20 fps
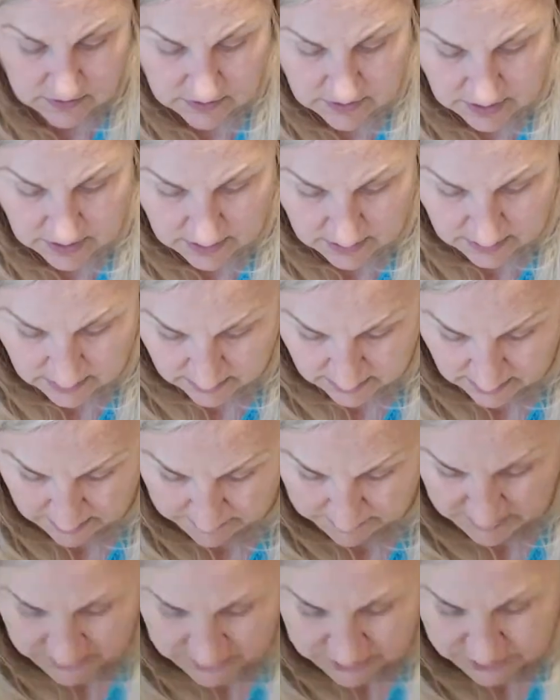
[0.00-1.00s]
uh, I'm
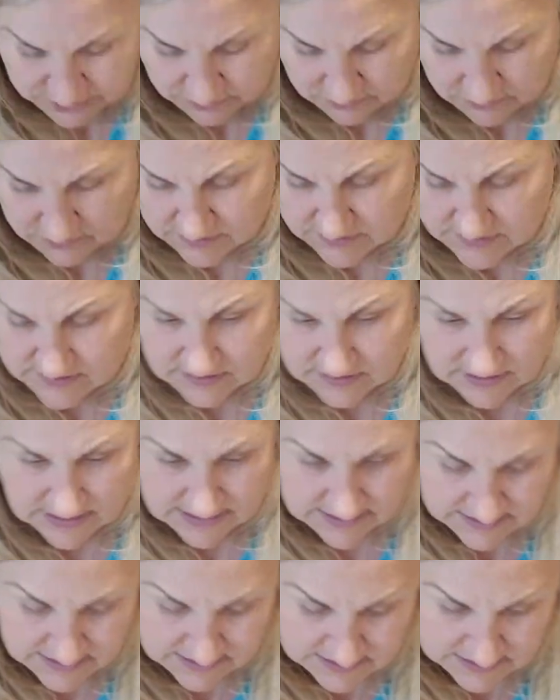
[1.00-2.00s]
going to show
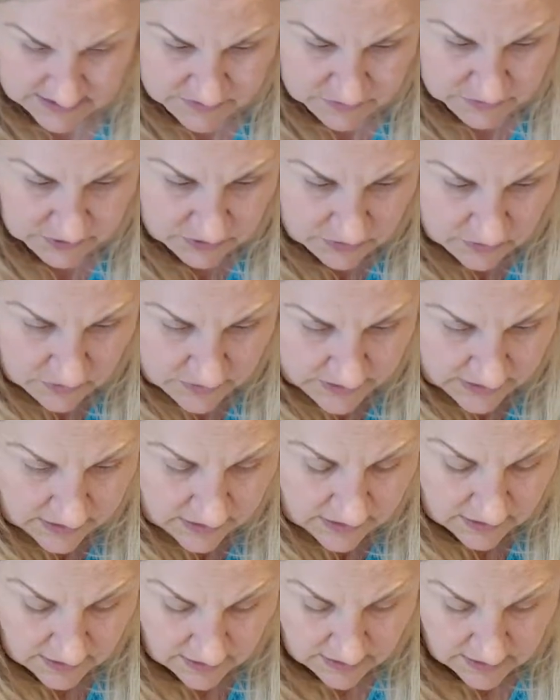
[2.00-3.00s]
Celeste these real quick.
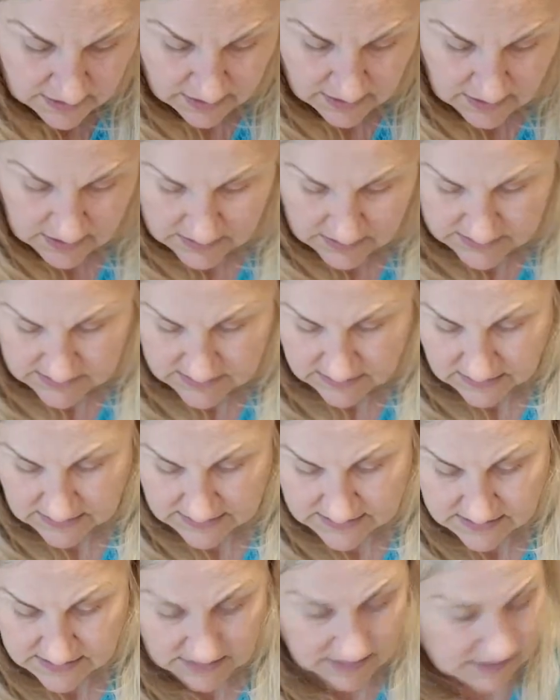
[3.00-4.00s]

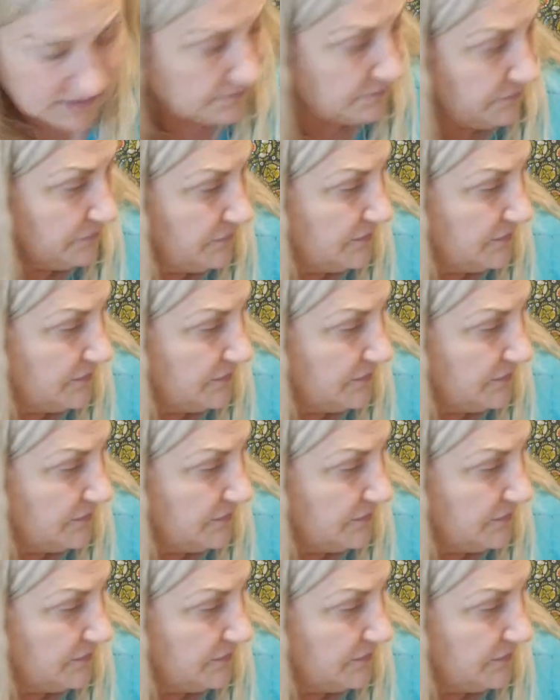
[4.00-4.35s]
Celeste, um,